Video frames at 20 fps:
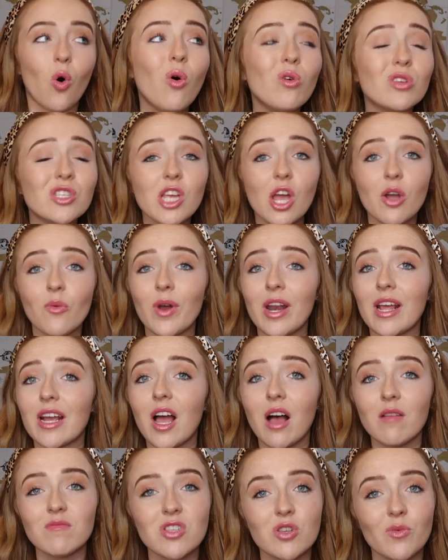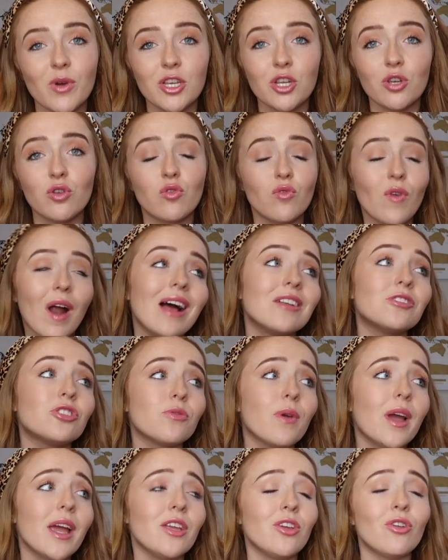Also, when it comes to when you
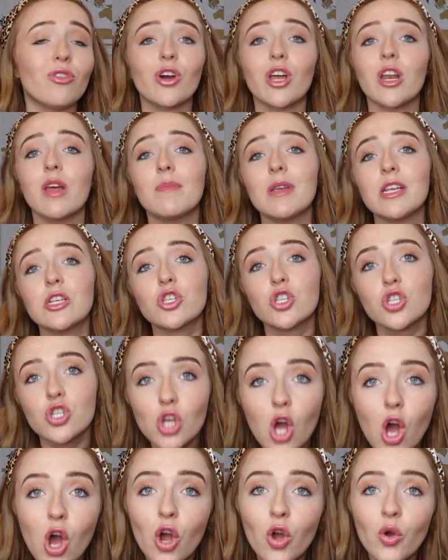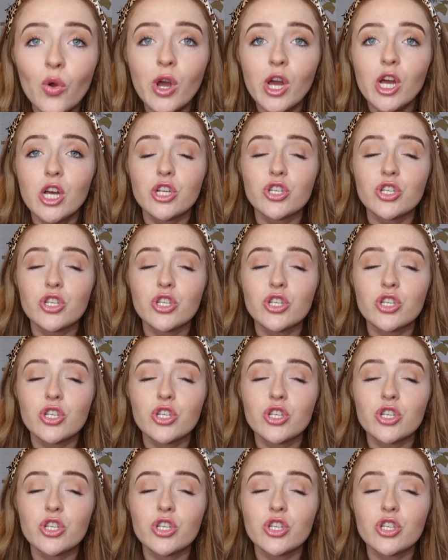graduate, you're going to be so